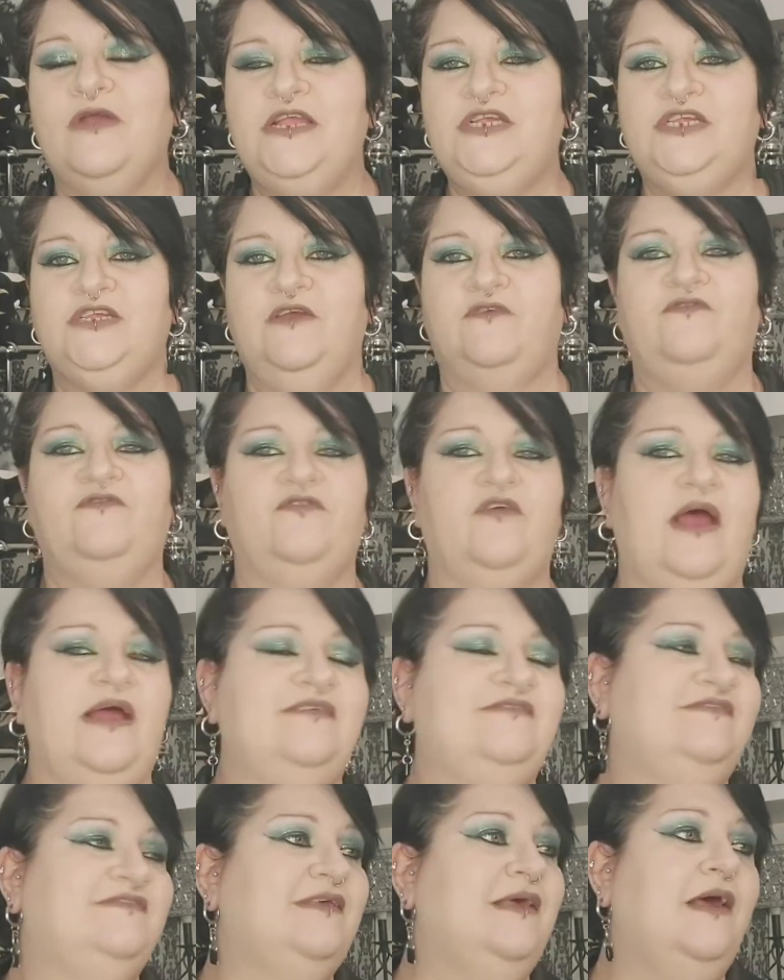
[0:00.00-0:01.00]
shift
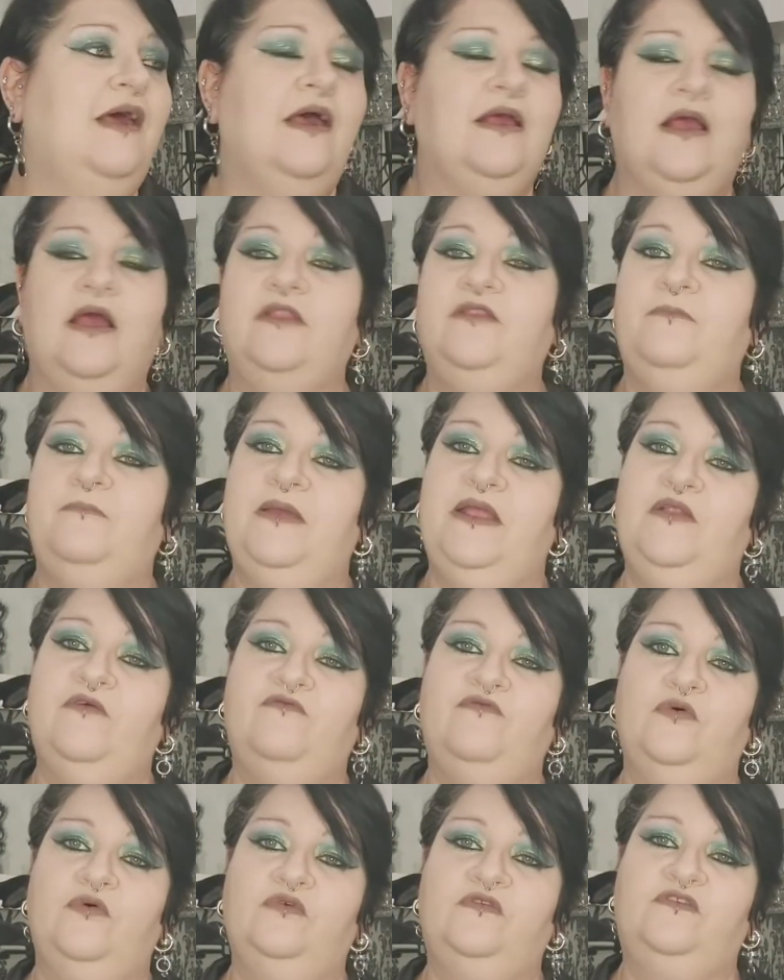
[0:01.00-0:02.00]
dress, kind of
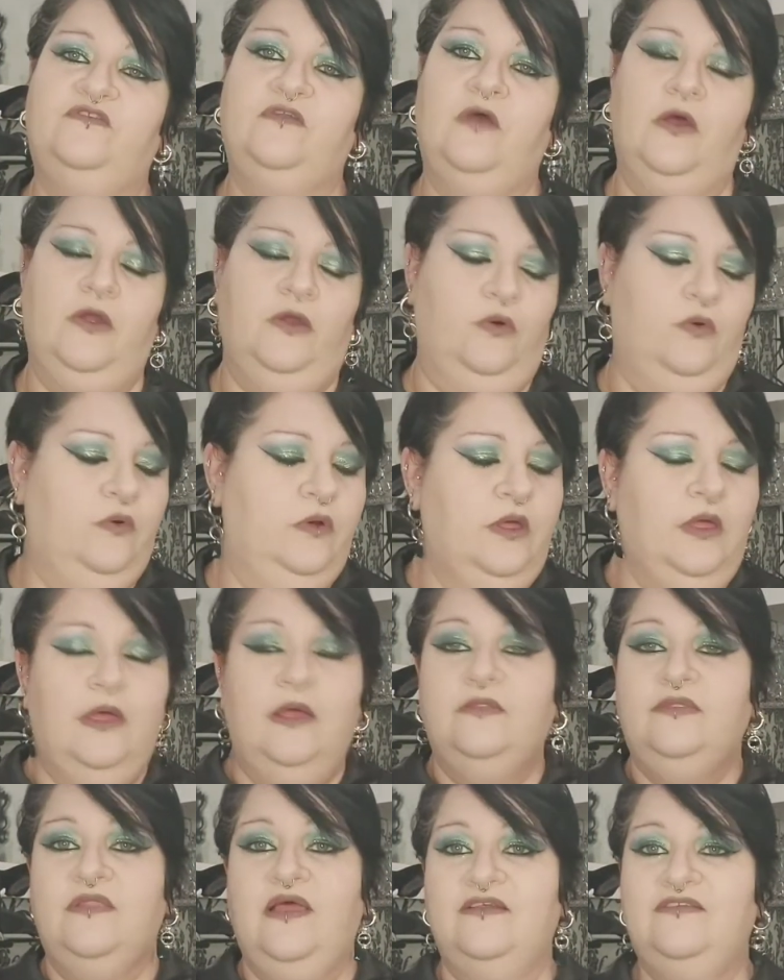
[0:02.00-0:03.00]
pinafore style,
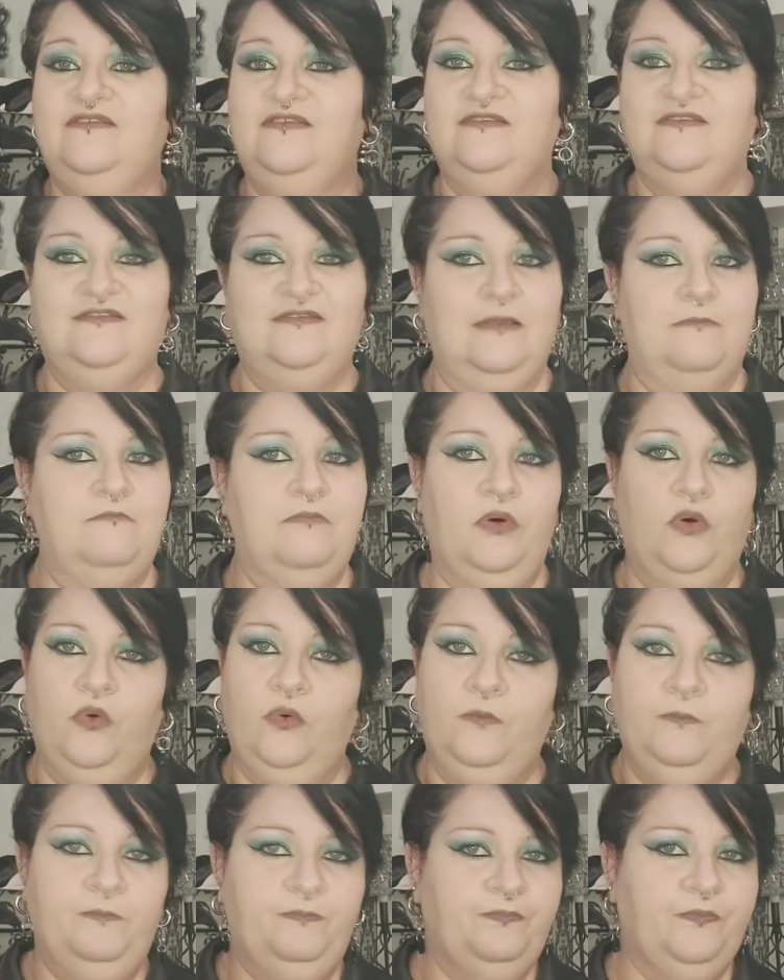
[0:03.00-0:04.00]
nice and
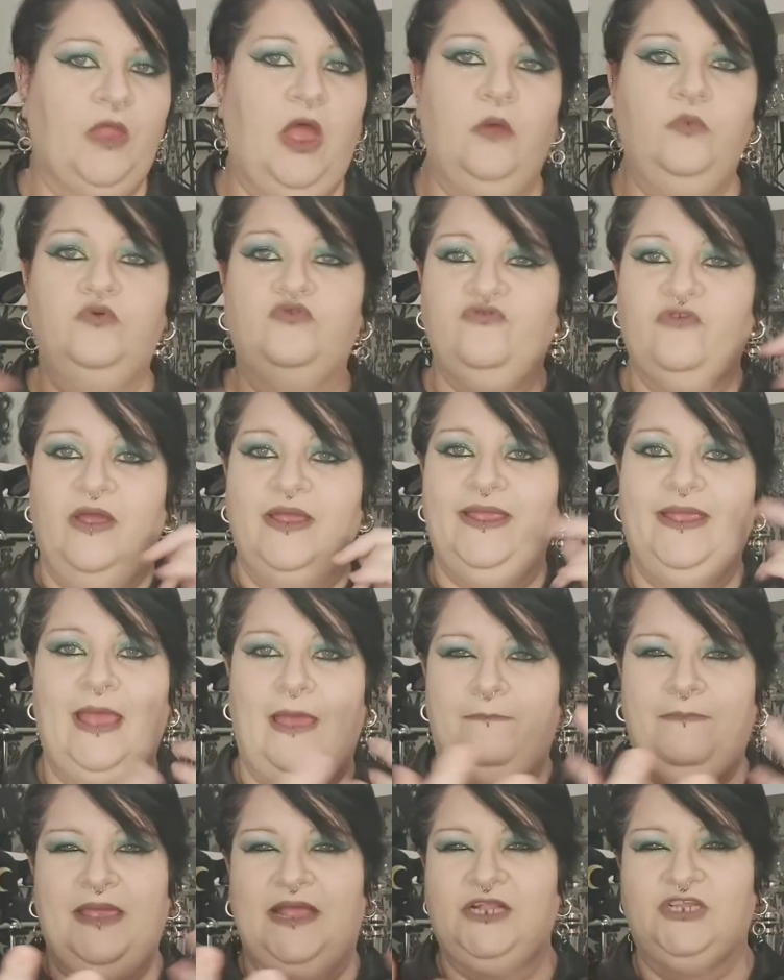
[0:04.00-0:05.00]
simple. I will try and
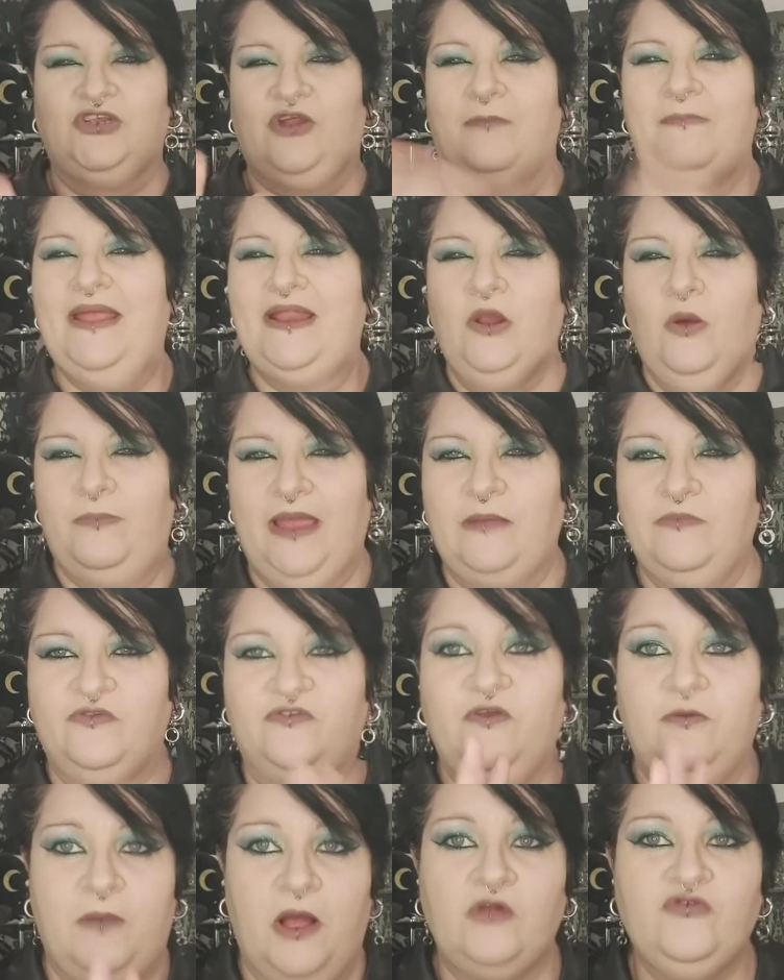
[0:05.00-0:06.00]
get a picture. I may not be able
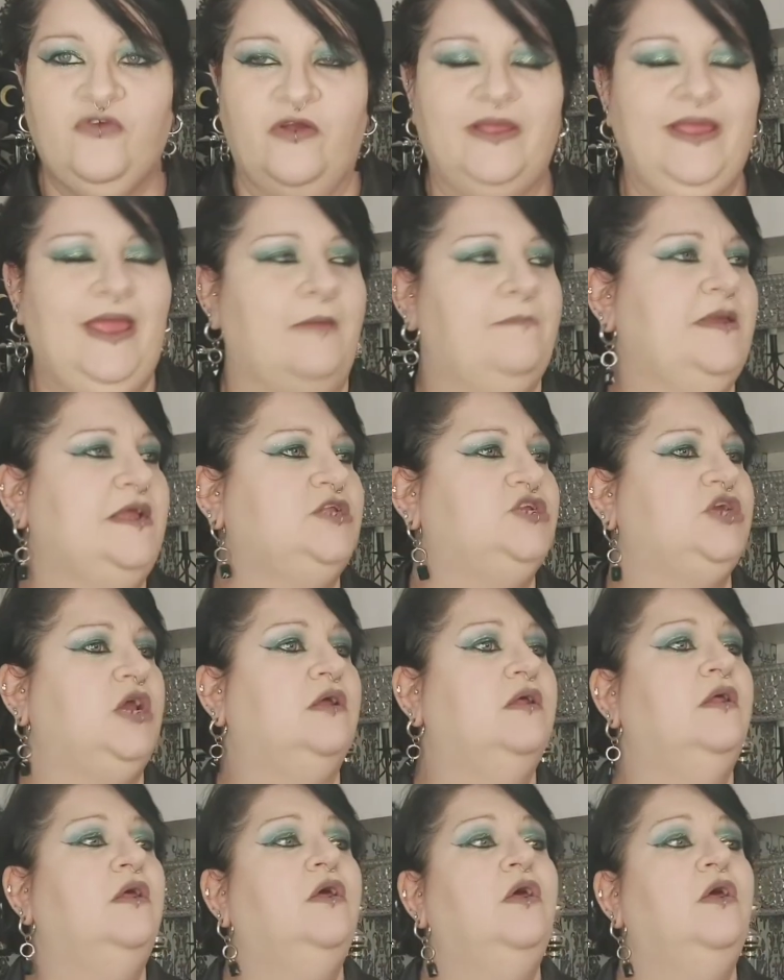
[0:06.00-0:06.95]
to, but I'll try and get a picture.